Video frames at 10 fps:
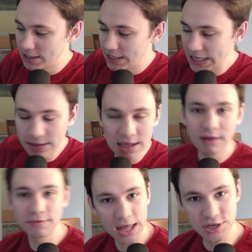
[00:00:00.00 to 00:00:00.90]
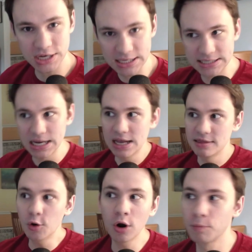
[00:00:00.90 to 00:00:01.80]
In League of Legends,
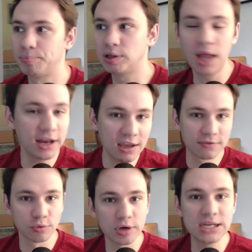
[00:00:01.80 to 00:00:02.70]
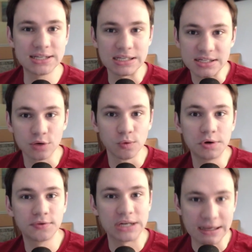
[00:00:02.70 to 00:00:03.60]
there are plenty of reasons to
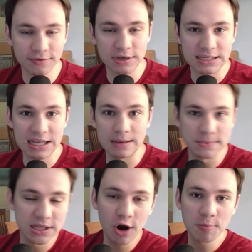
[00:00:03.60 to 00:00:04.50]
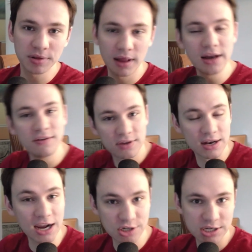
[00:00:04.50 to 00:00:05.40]
root for different teams. There are plenty of
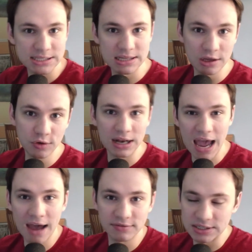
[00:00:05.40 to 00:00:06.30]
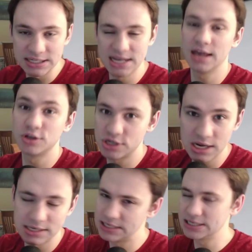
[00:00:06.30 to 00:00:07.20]
connections that you can have to
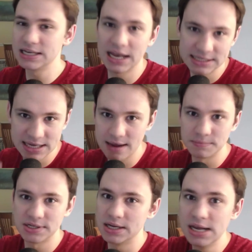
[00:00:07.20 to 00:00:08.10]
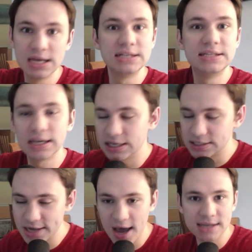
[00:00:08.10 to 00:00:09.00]
CLG, to TSM, to
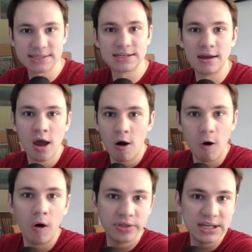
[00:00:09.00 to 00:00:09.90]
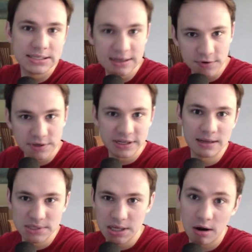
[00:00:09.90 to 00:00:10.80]
Dignitas, to all these different
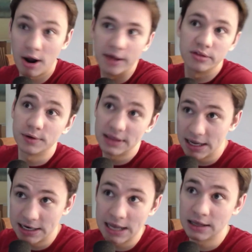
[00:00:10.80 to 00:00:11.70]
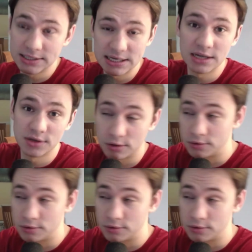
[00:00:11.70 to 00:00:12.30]
teams that are either in the NALCS or